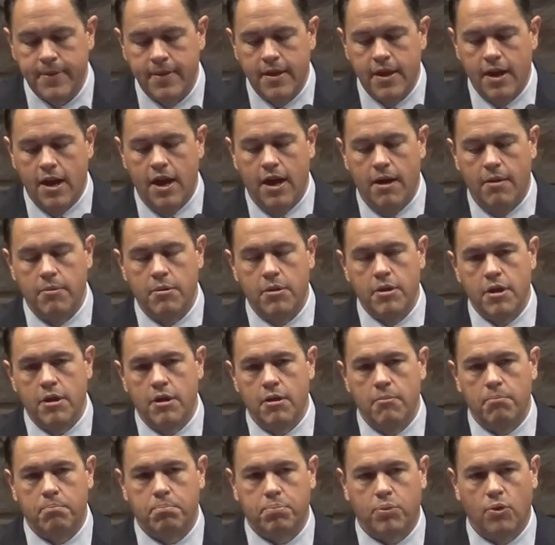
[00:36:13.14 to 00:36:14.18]

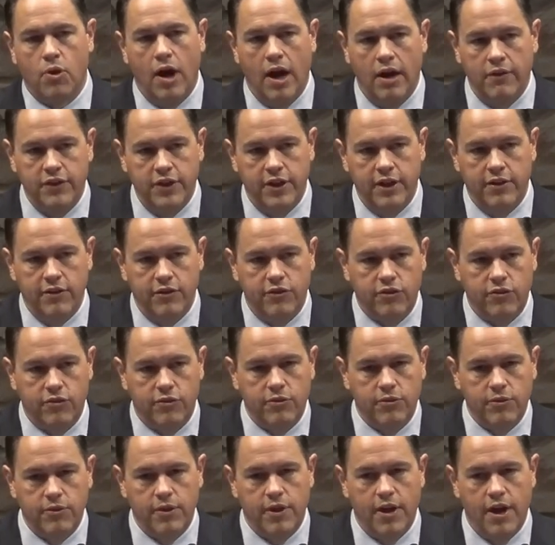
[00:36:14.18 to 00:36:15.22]
Providence, um, if
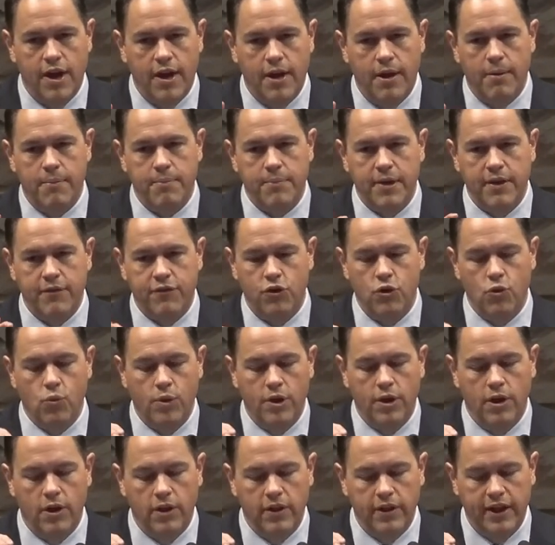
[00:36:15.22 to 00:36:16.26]
you will, intervened
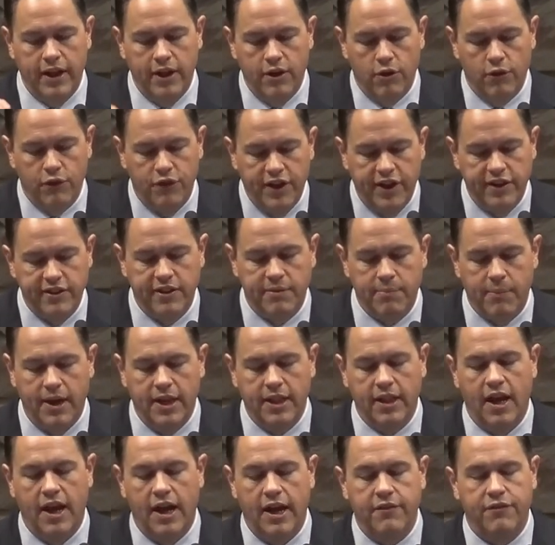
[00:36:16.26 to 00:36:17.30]
in my life. I wrote
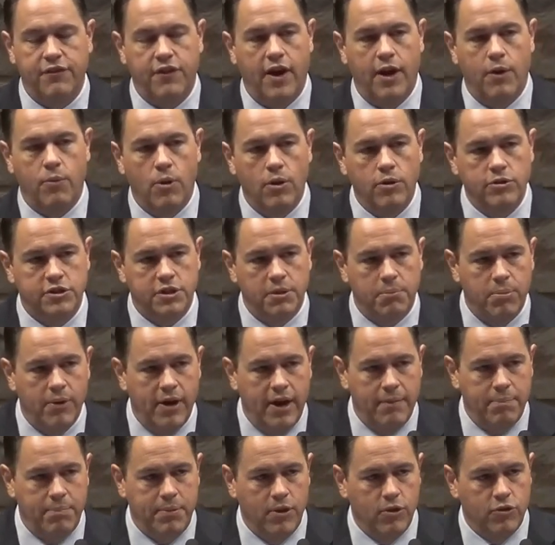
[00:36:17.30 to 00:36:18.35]
to Brad Buser at the
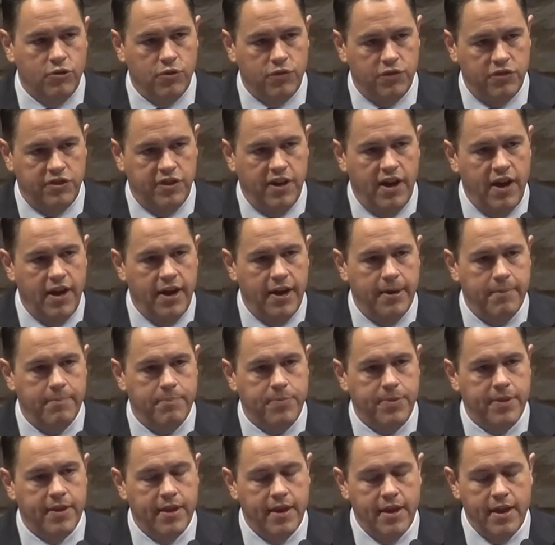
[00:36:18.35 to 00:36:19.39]
time, and
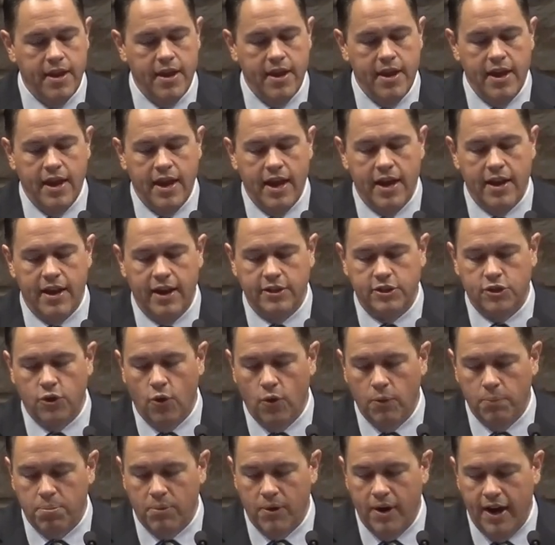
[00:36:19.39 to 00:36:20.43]
I told Brad about the
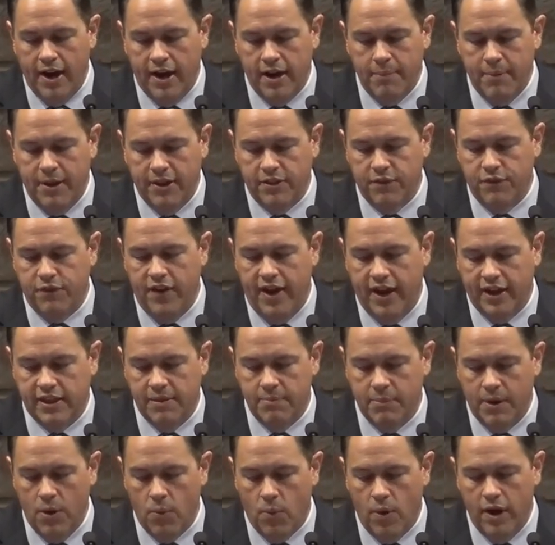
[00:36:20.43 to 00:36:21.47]
fact that my wife and I were
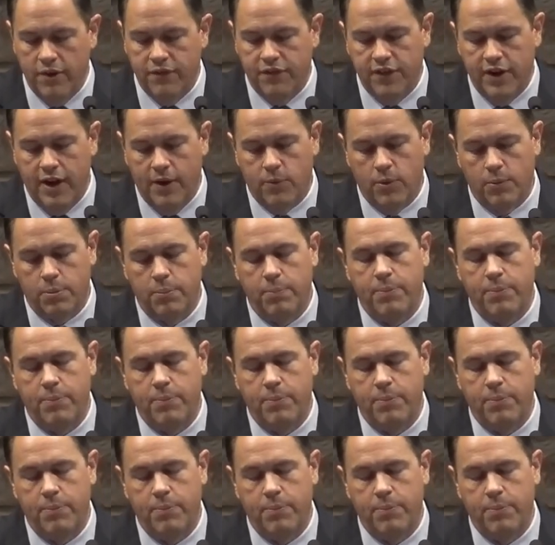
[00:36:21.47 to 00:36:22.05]
prepared to go.